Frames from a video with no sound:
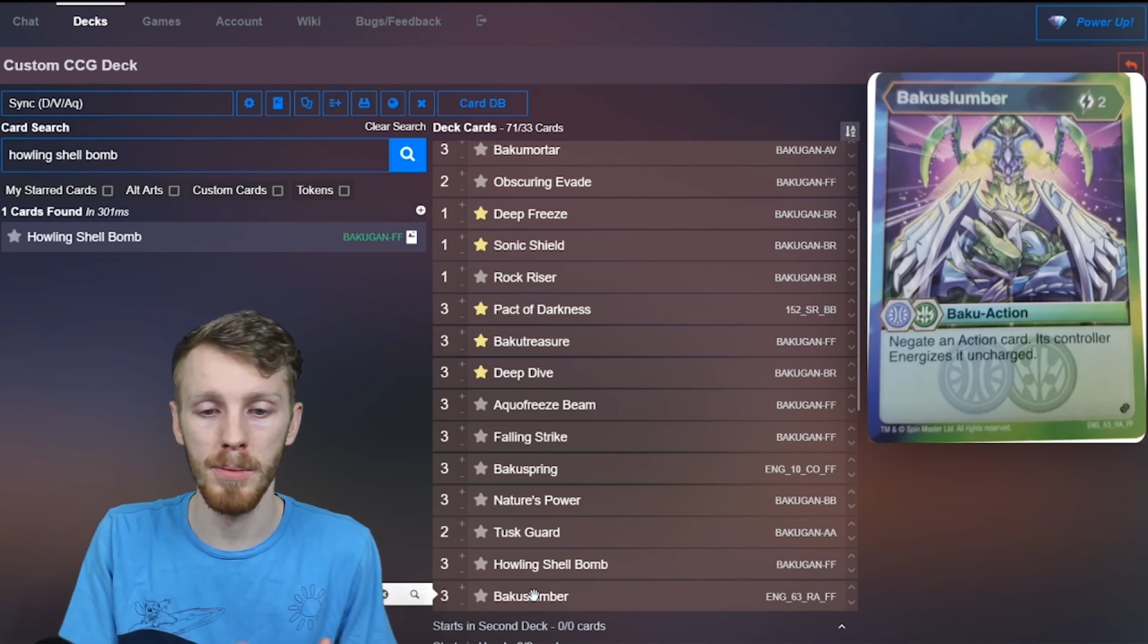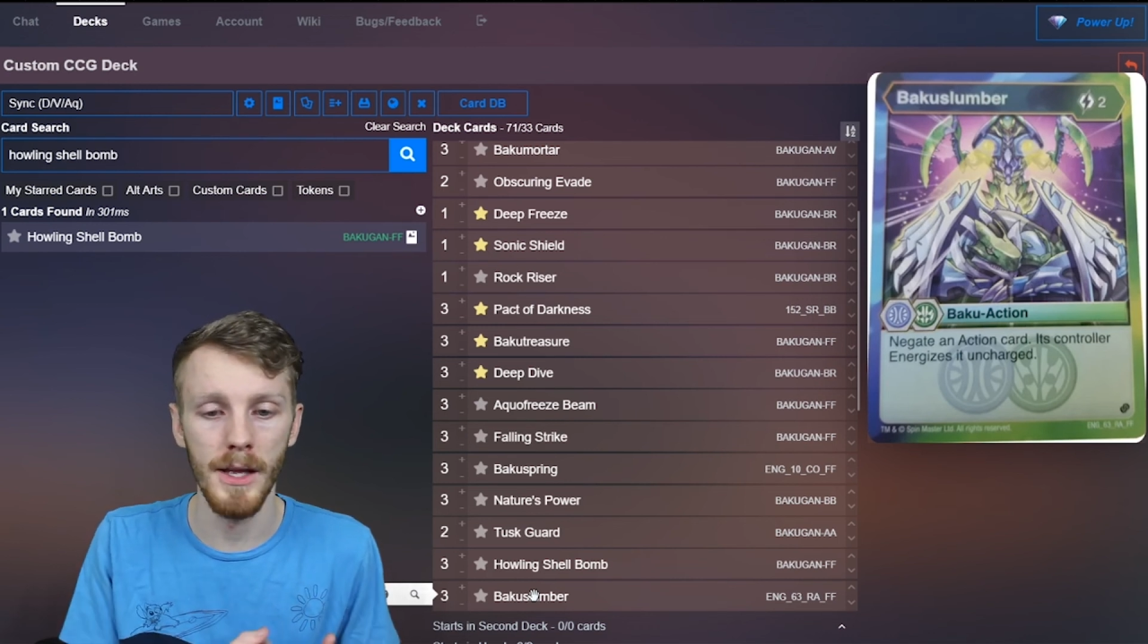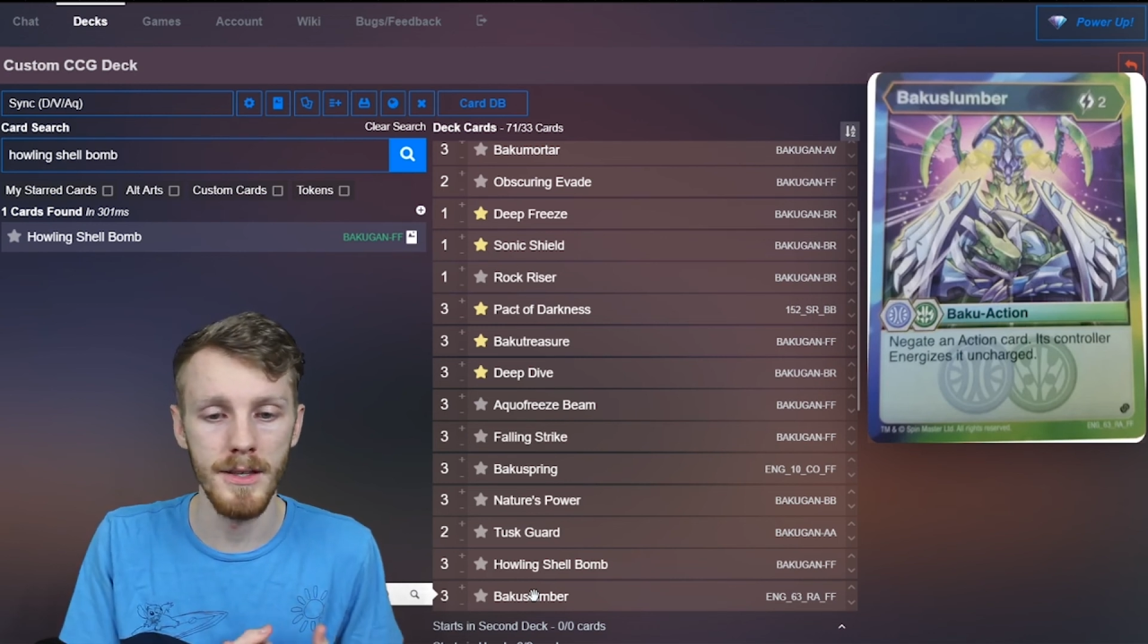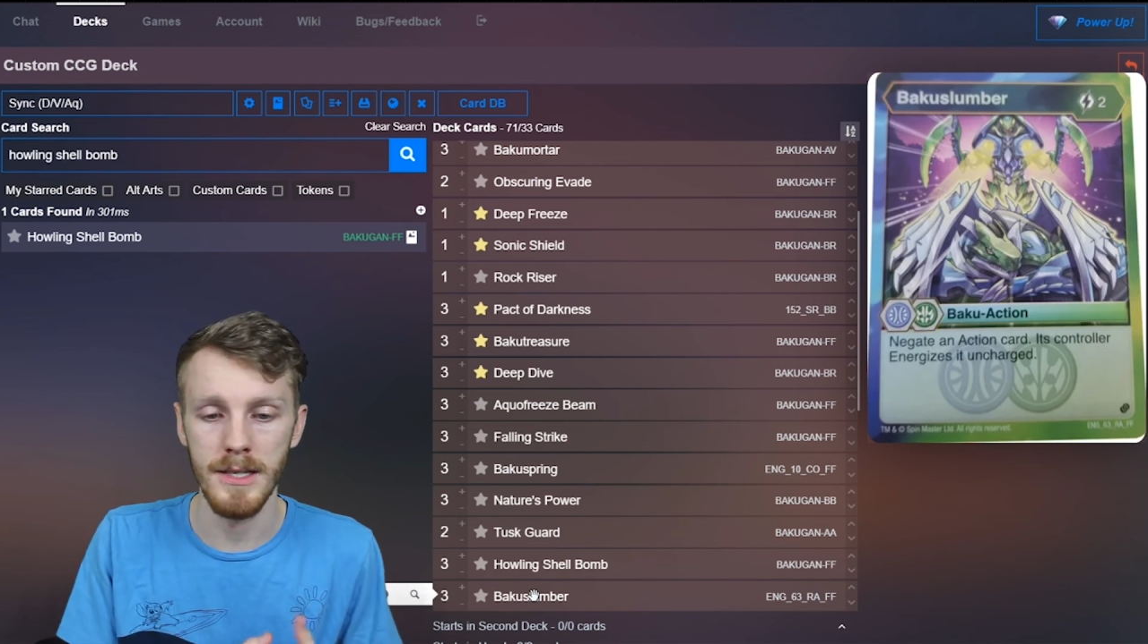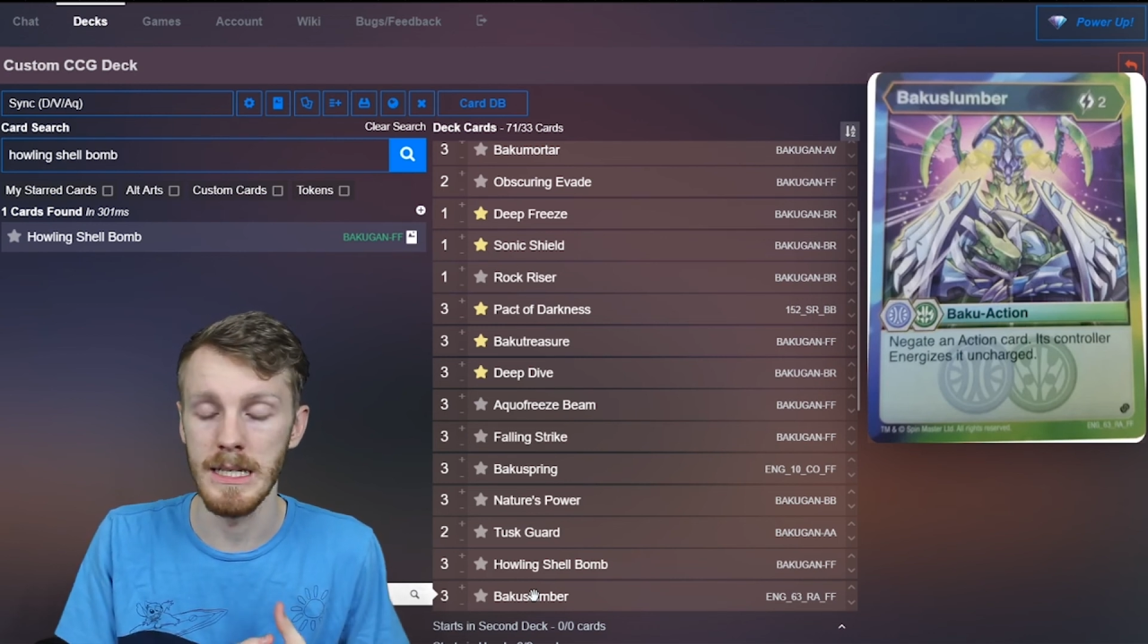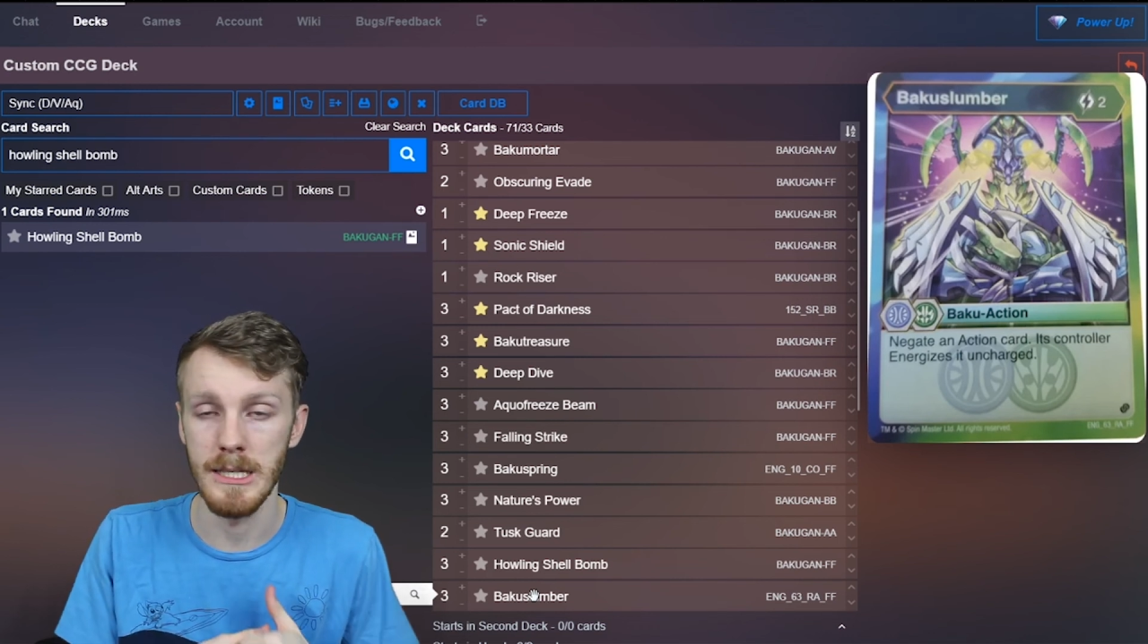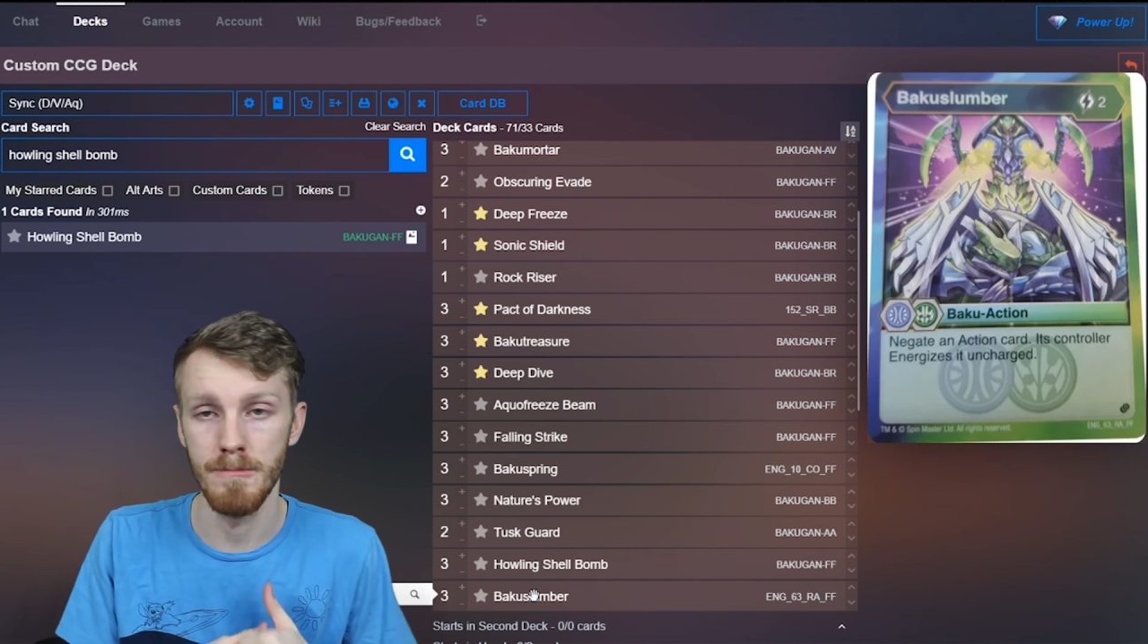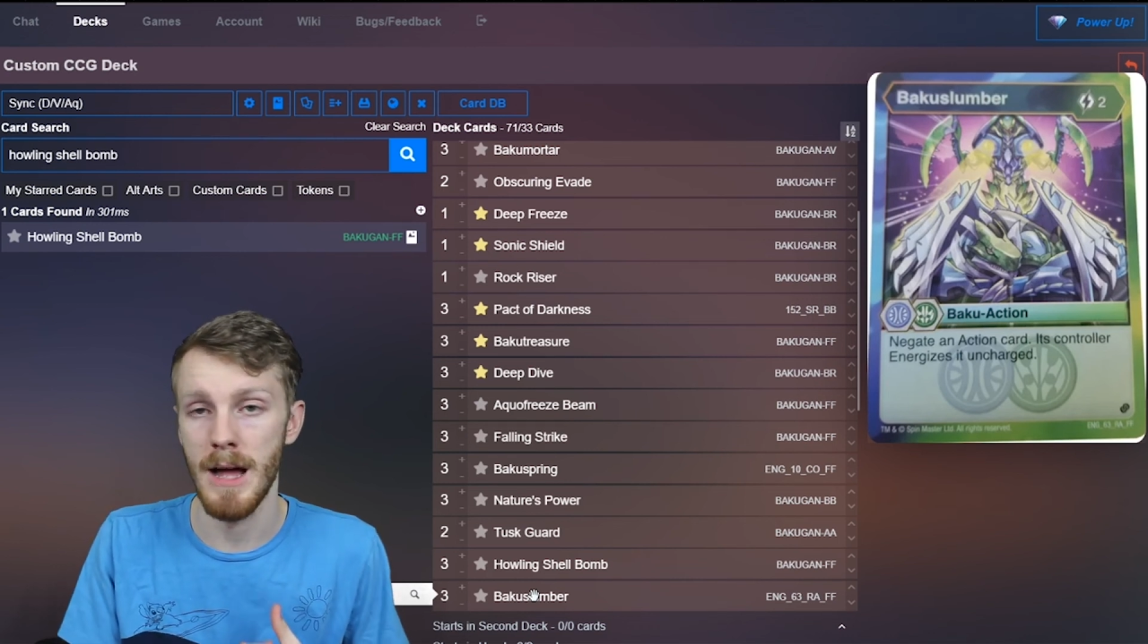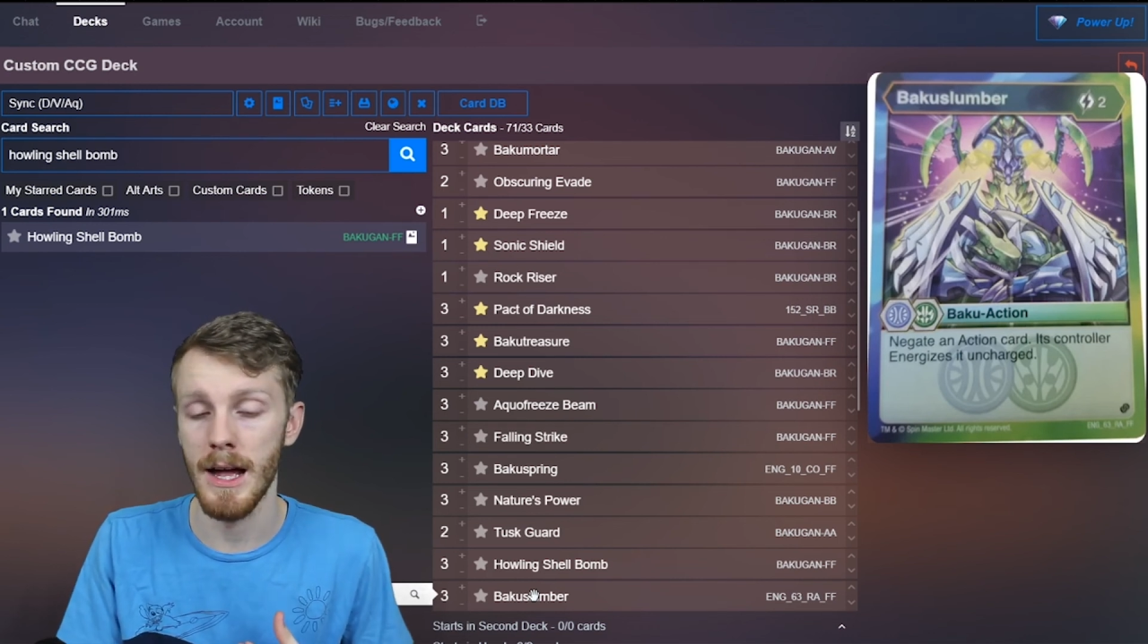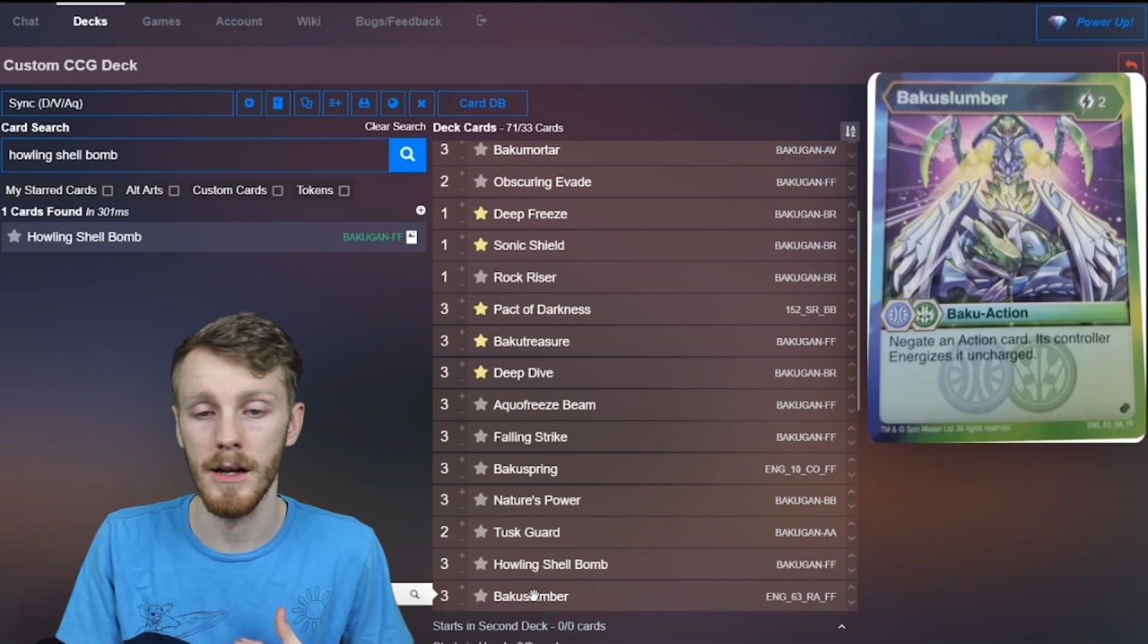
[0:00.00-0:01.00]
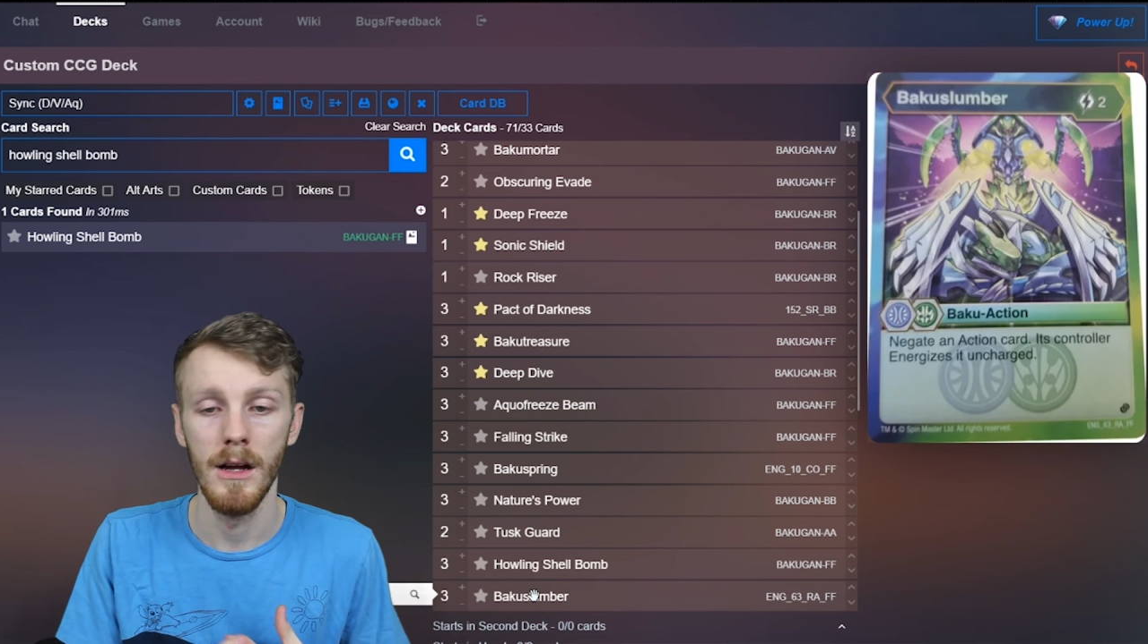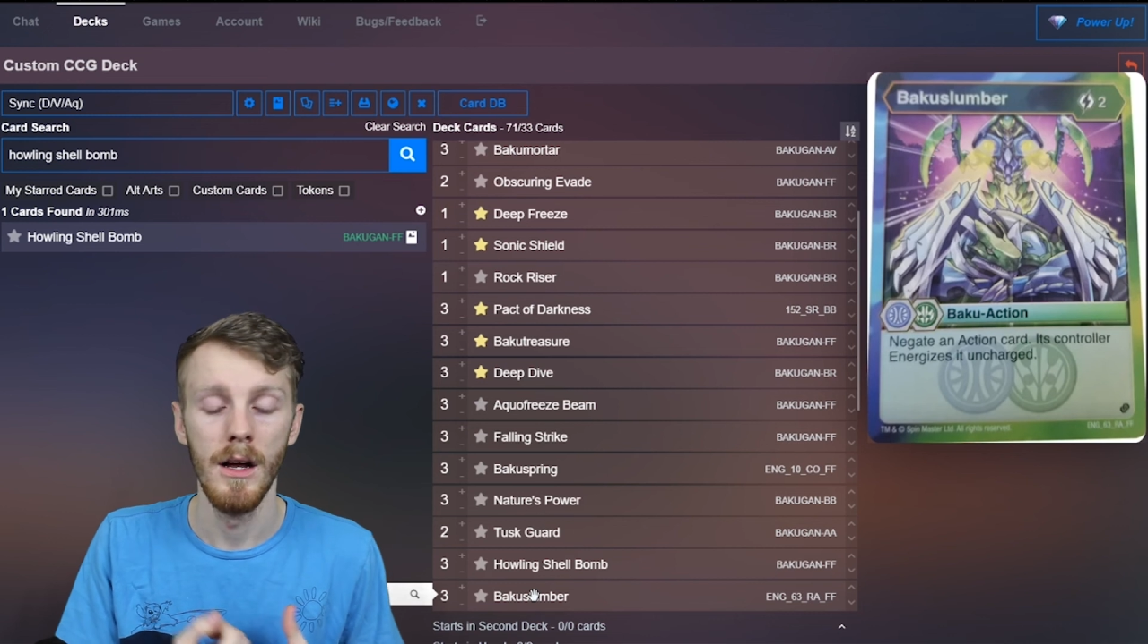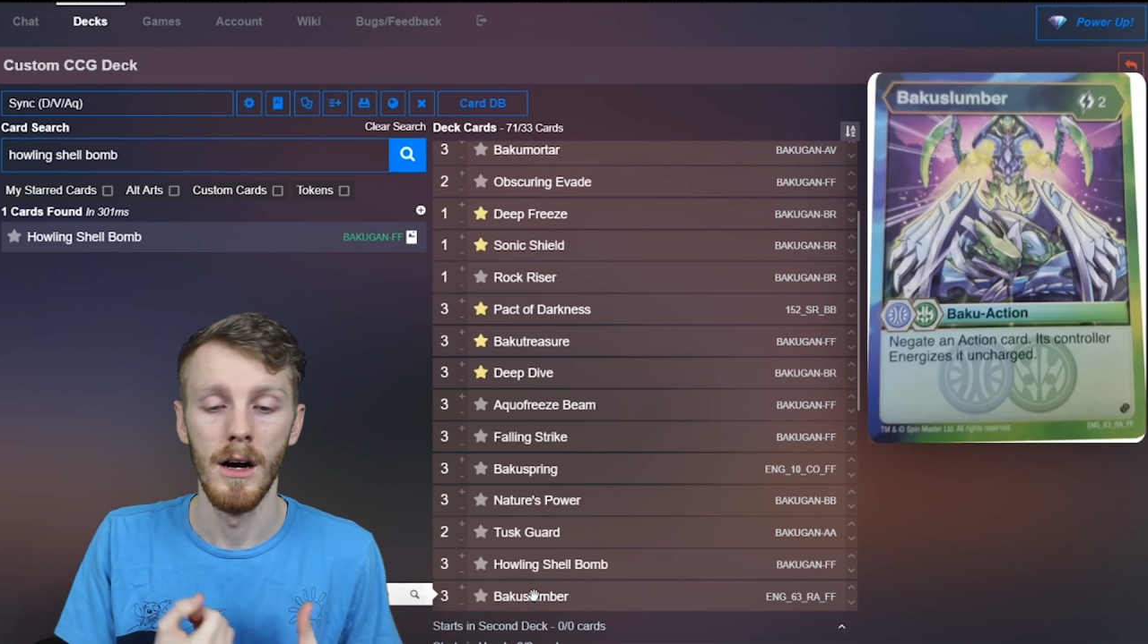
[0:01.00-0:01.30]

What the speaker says: played this against Mac,